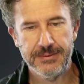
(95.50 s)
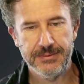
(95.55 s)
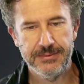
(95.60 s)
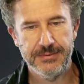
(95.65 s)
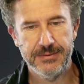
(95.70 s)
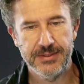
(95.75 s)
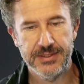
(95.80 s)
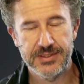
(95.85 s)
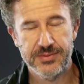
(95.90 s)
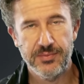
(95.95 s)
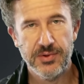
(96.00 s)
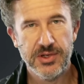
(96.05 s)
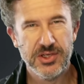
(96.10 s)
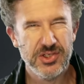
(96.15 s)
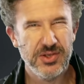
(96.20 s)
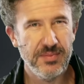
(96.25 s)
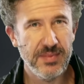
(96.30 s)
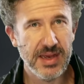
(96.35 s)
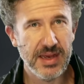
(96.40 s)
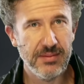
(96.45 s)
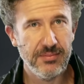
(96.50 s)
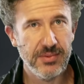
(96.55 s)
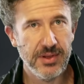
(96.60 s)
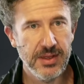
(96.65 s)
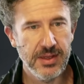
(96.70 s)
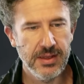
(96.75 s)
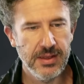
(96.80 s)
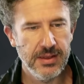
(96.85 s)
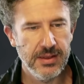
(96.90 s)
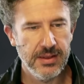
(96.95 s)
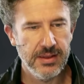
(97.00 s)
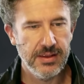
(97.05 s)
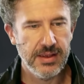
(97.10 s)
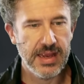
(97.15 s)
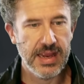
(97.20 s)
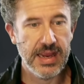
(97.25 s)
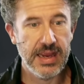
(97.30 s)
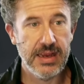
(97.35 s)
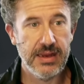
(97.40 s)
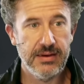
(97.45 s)
expression map,
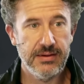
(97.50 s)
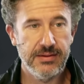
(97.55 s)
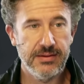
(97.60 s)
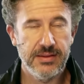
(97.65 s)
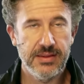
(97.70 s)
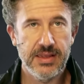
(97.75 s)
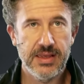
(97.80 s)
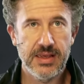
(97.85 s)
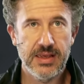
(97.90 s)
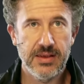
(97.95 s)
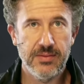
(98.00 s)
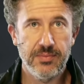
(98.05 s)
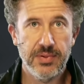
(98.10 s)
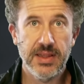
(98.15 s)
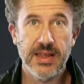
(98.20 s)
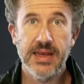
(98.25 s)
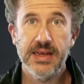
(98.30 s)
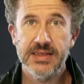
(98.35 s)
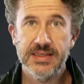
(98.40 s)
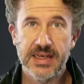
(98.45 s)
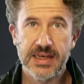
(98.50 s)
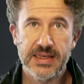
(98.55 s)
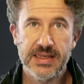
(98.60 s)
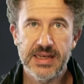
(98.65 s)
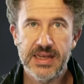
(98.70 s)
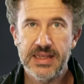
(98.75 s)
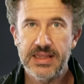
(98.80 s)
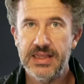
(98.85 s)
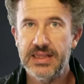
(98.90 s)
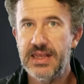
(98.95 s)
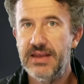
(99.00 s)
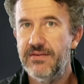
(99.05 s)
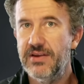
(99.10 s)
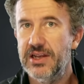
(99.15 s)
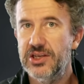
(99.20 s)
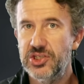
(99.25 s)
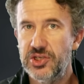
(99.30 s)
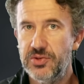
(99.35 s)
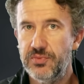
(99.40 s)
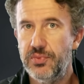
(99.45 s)
and the playing technique that they've
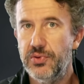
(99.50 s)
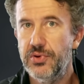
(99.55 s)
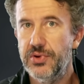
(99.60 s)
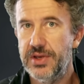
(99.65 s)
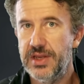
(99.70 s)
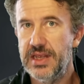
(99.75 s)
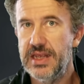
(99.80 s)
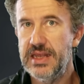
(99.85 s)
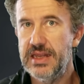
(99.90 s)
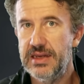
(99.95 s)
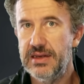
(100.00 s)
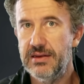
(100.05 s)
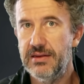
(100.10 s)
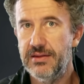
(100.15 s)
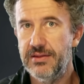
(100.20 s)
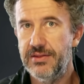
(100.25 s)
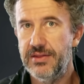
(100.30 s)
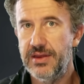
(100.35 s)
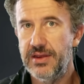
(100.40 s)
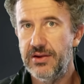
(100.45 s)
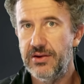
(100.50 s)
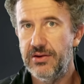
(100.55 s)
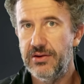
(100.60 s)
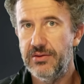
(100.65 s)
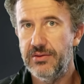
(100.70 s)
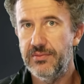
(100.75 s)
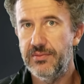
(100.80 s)
actually put in their